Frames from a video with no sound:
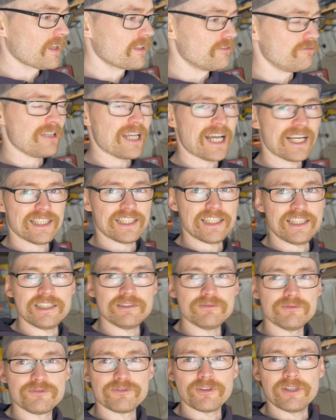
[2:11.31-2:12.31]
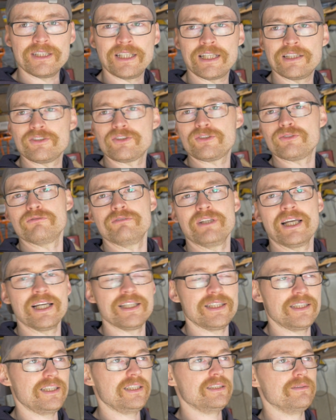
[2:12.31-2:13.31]
reality, financial
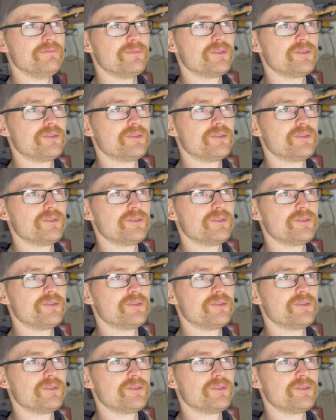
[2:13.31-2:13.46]
reality,